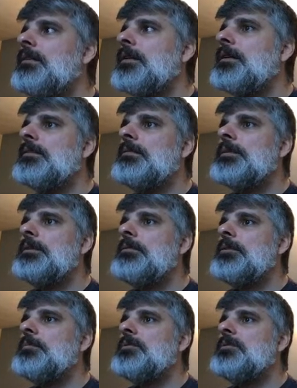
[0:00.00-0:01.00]
Okay, so we
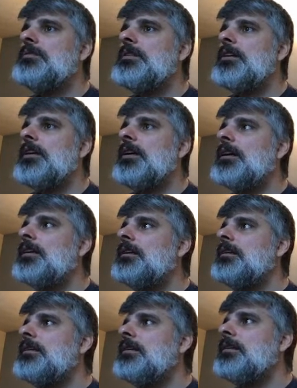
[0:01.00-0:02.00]
will move
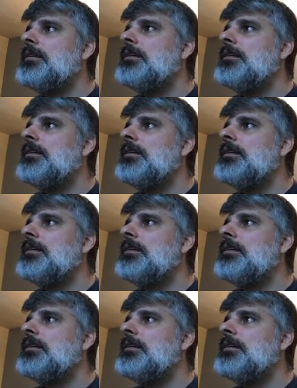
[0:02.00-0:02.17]
on.